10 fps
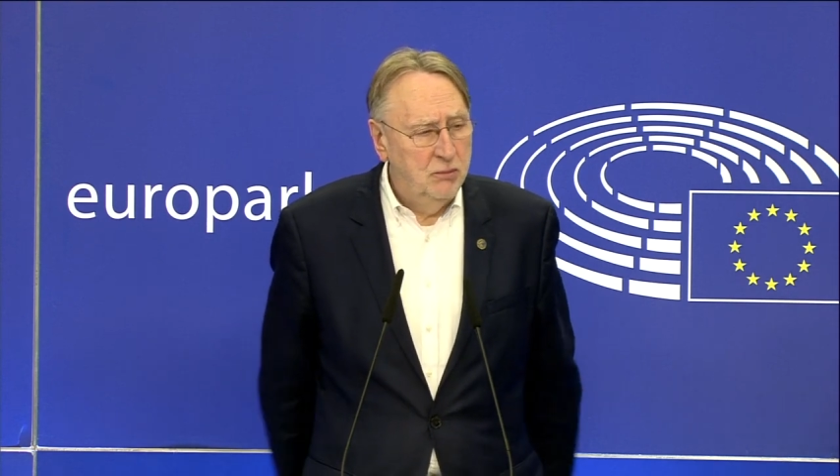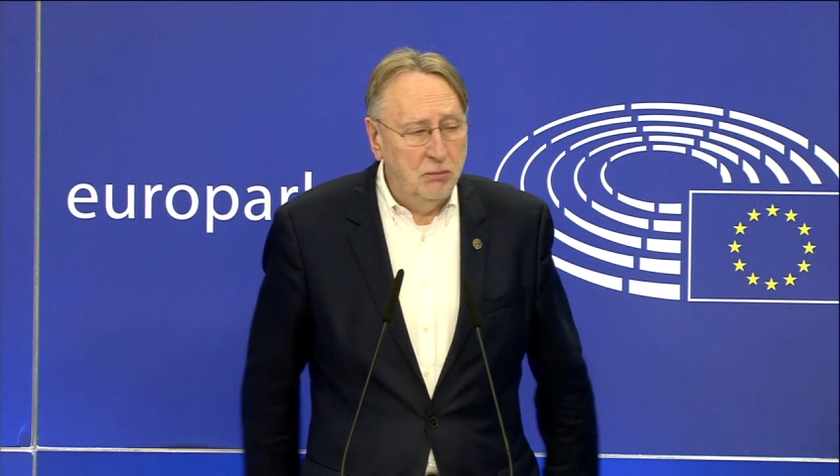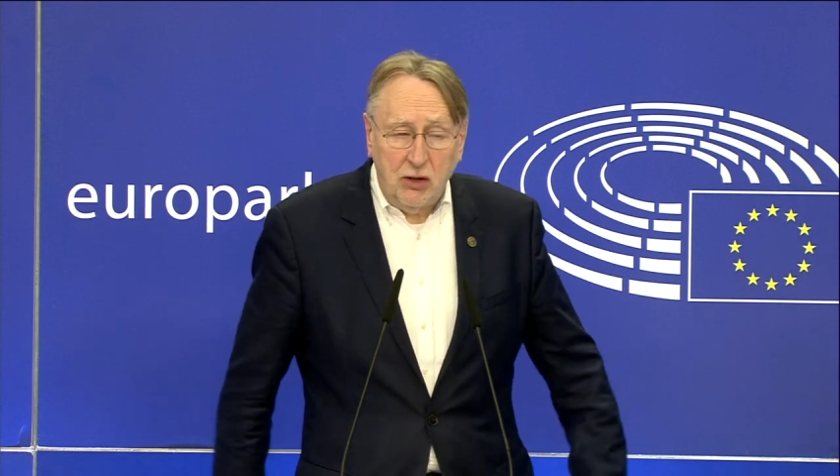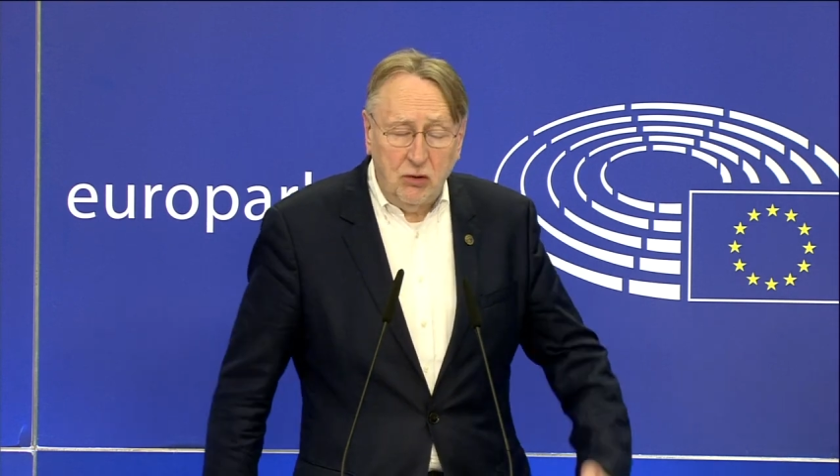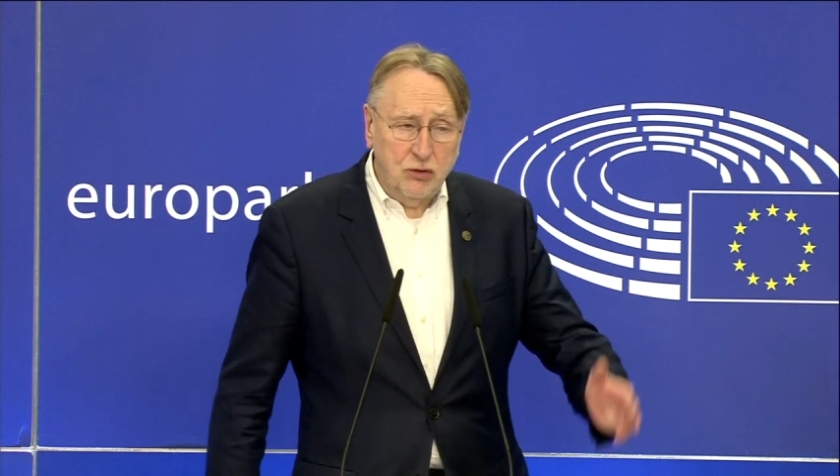
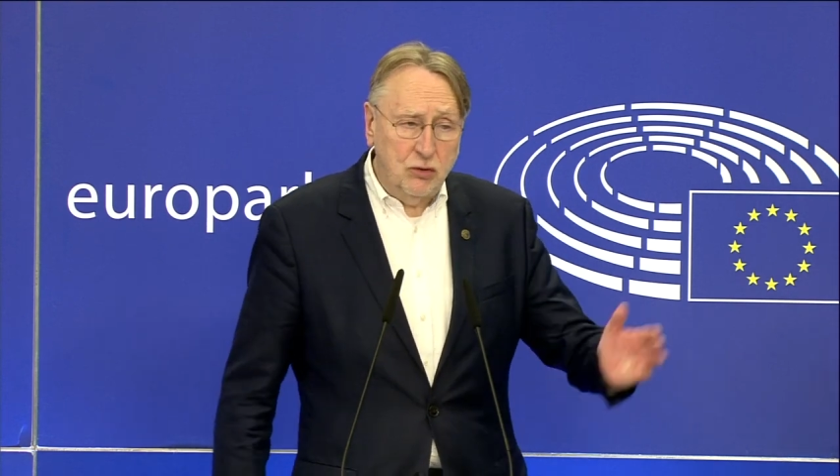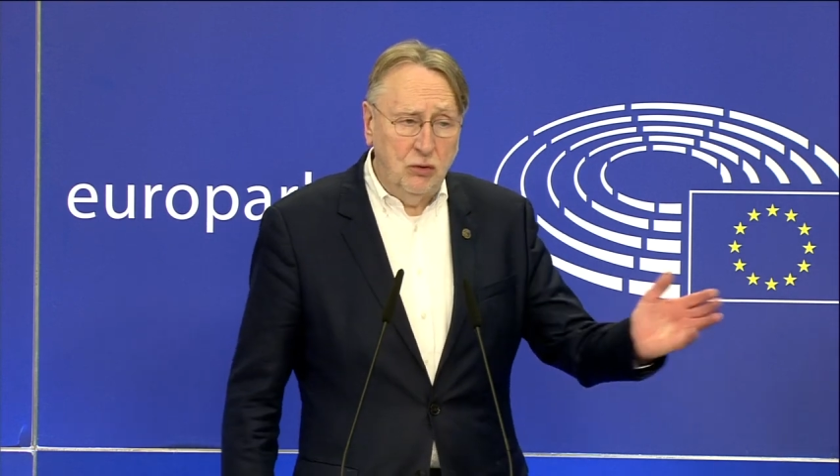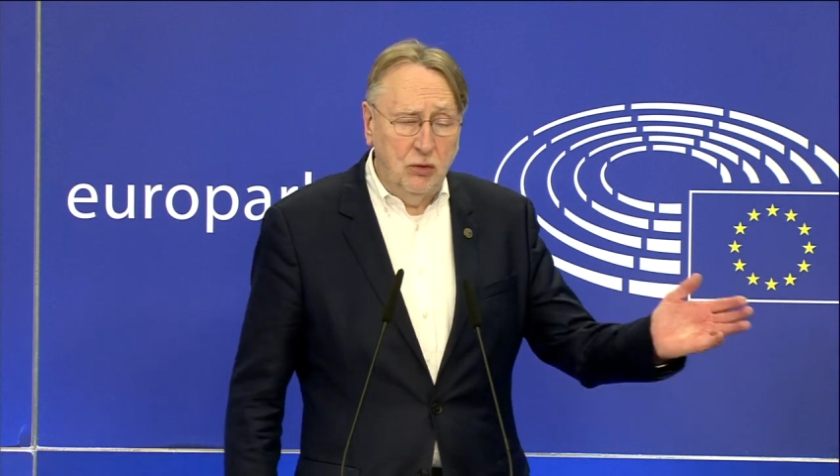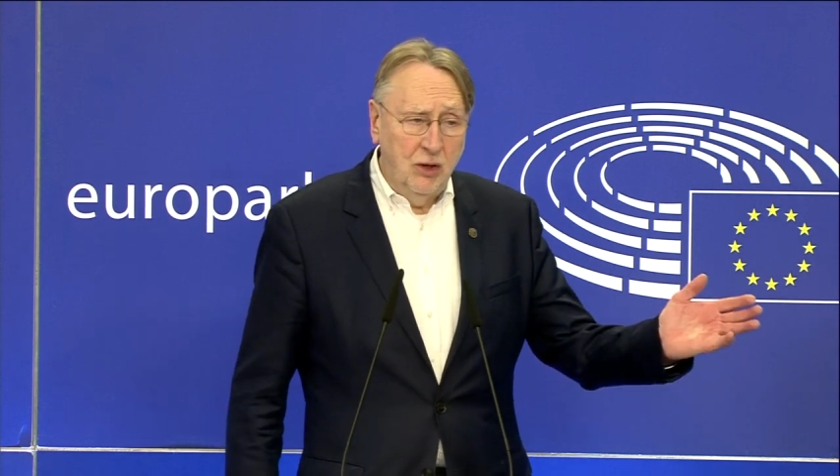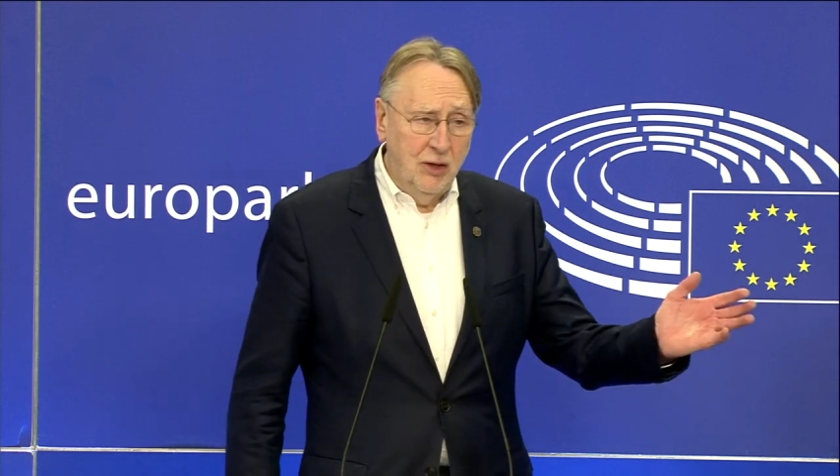But
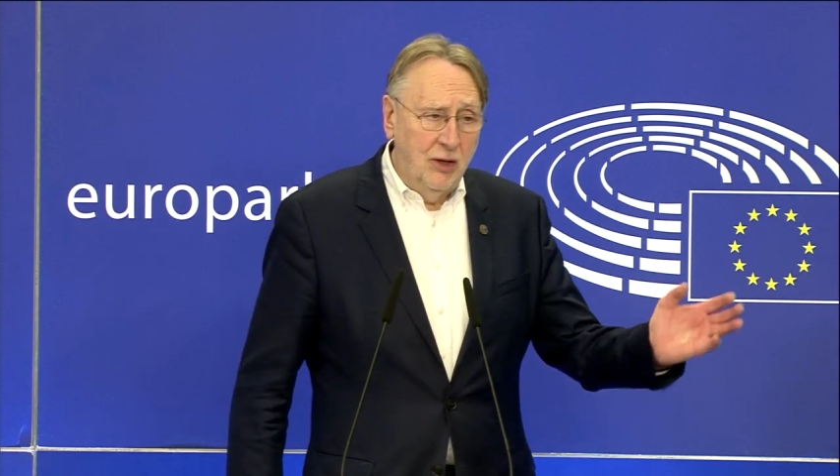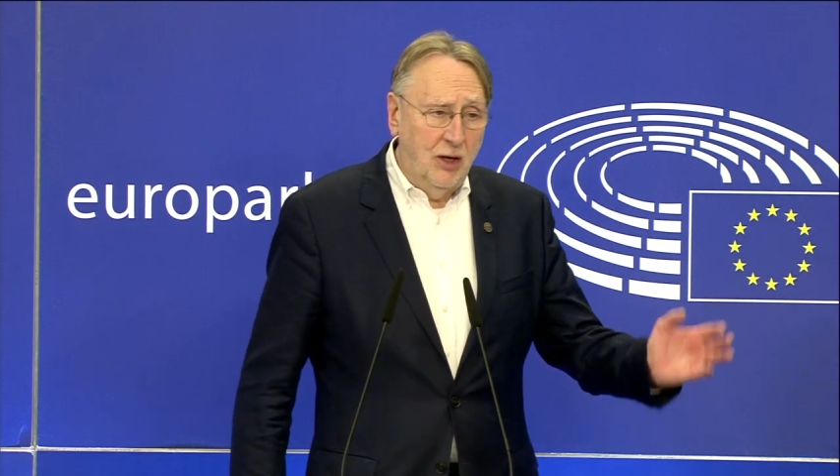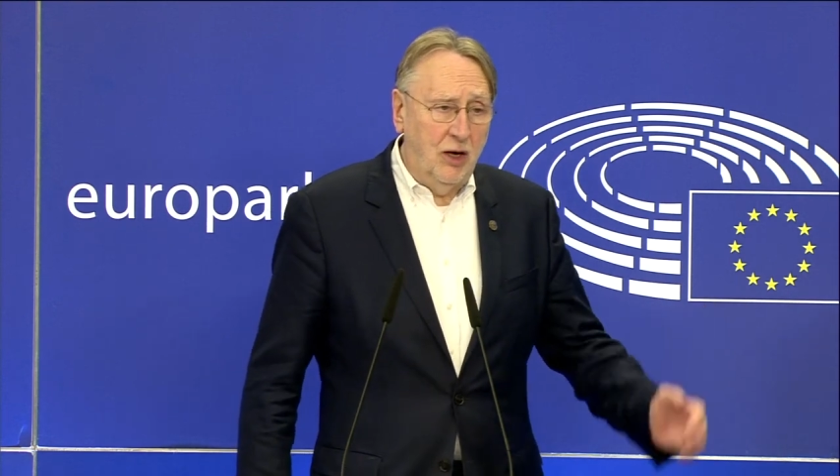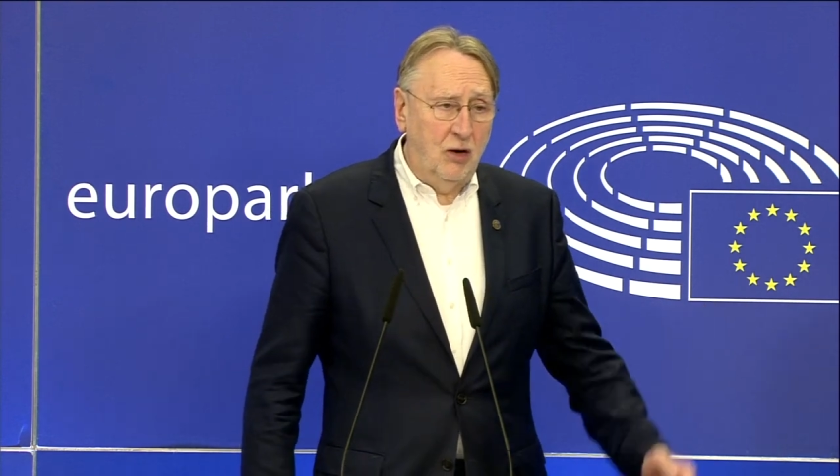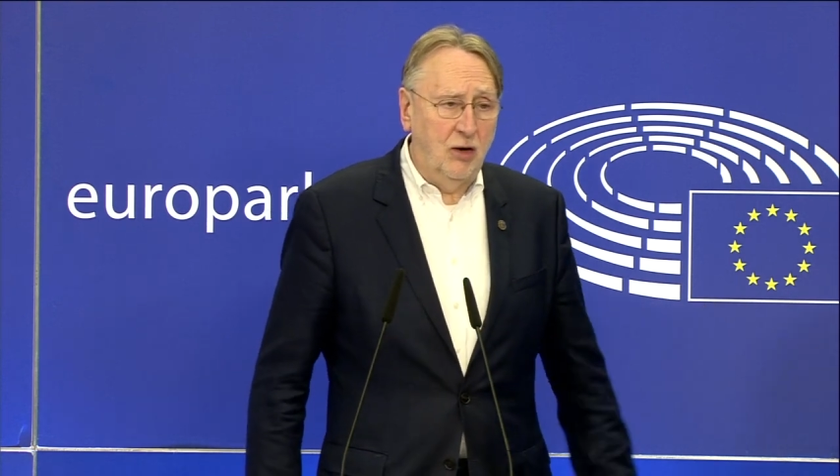also
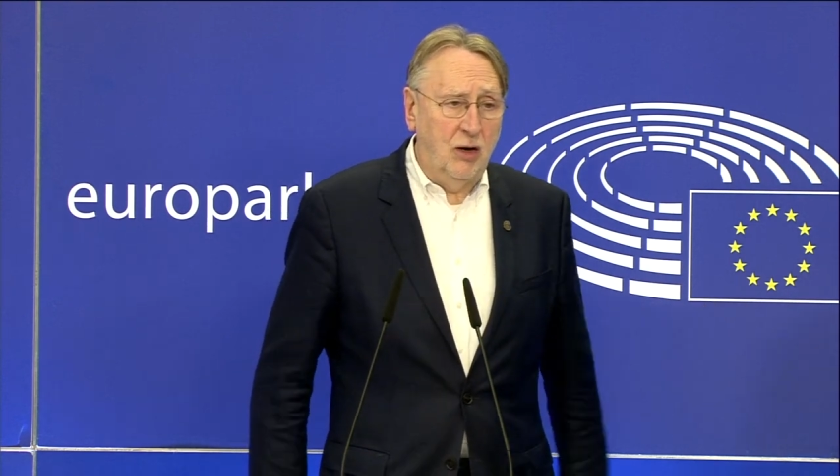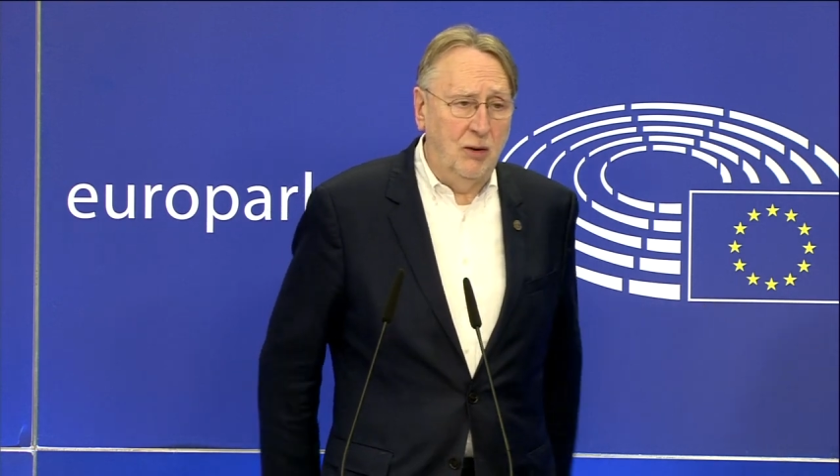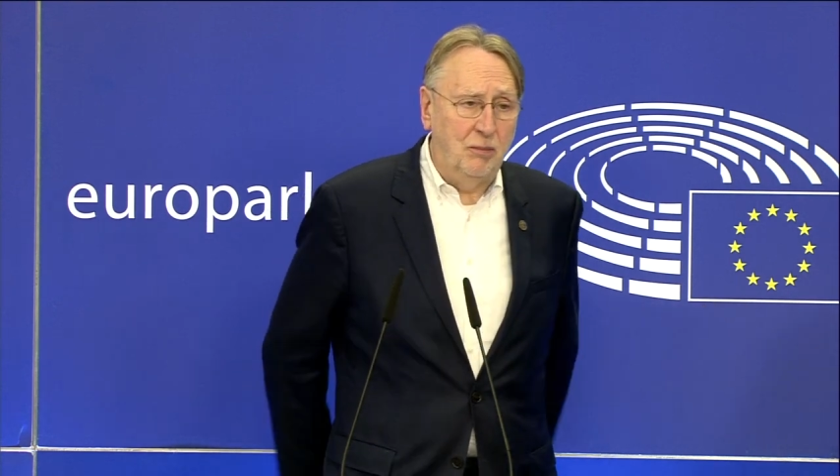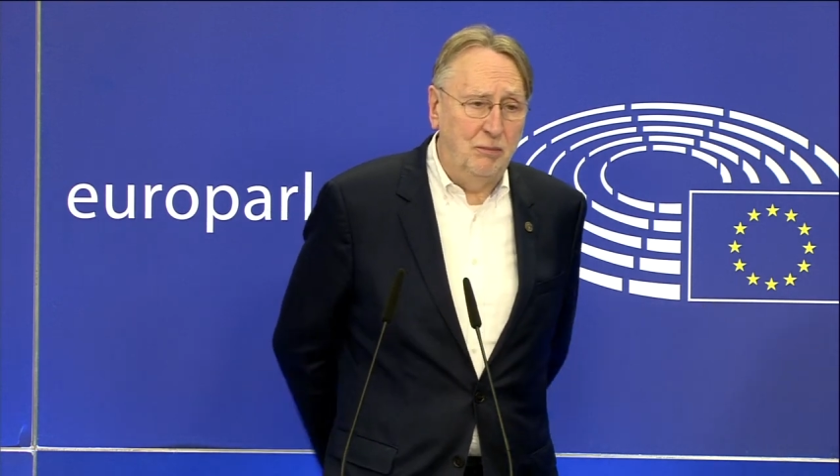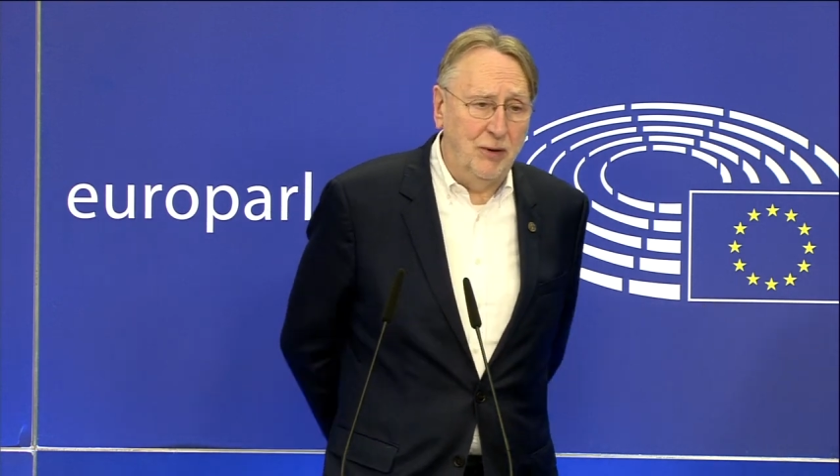
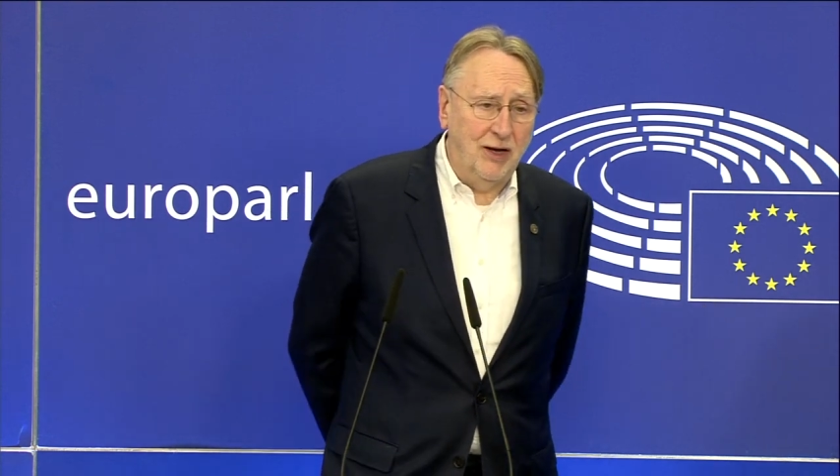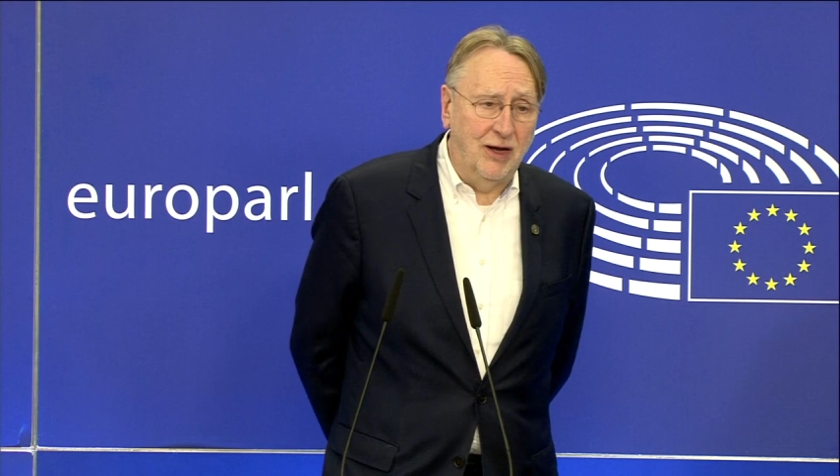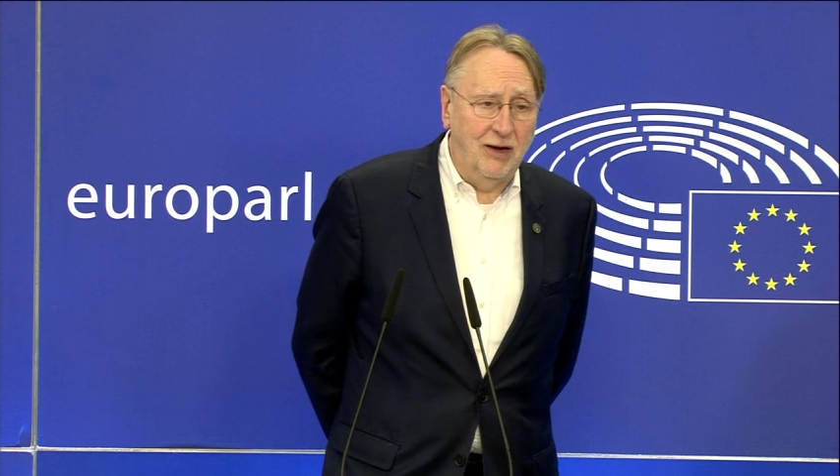our big